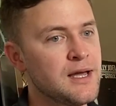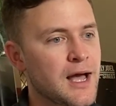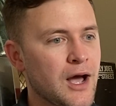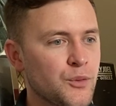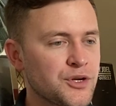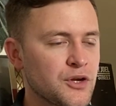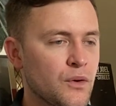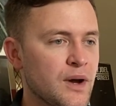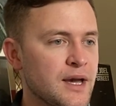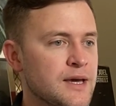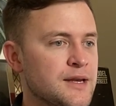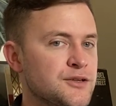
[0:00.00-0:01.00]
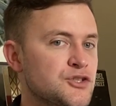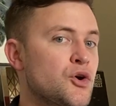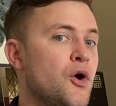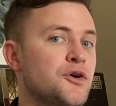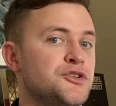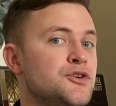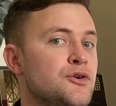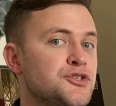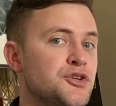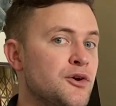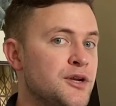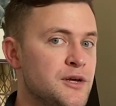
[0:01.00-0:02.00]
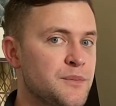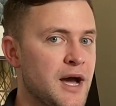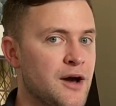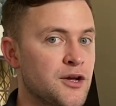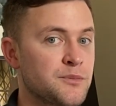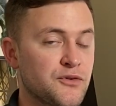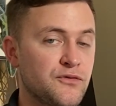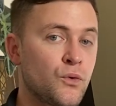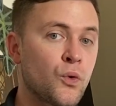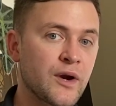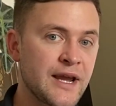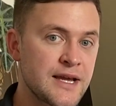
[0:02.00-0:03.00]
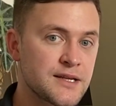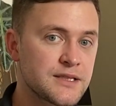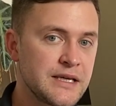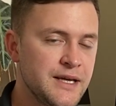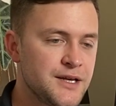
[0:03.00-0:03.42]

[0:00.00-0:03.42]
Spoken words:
I would go ahead and talk to your attorney about it beforehand